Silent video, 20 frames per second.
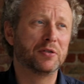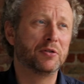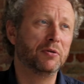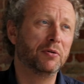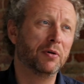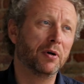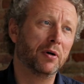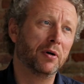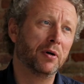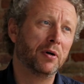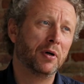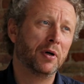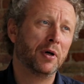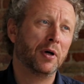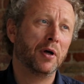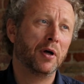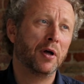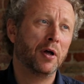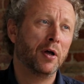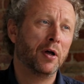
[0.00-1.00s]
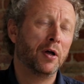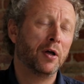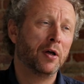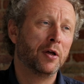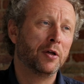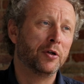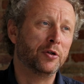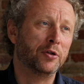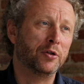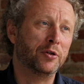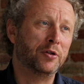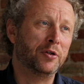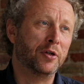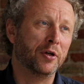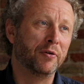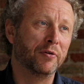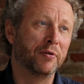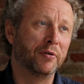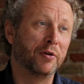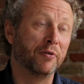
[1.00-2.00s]
to
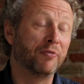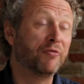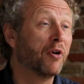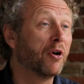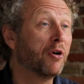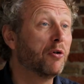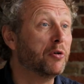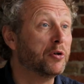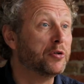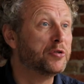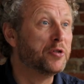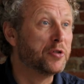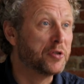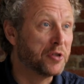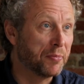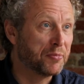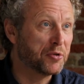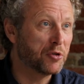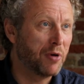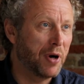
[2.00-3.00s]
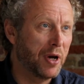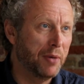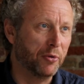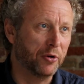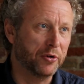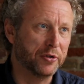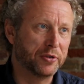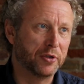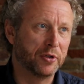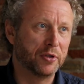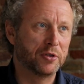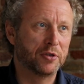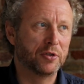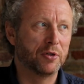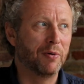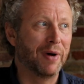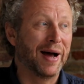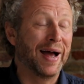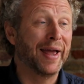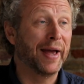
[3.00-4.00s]
the followers, the subscribers.
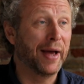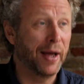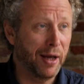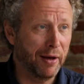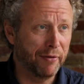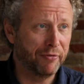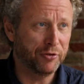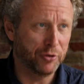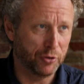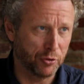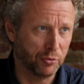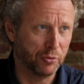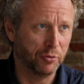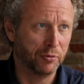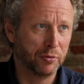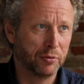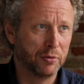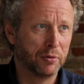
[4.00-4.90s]
So I have to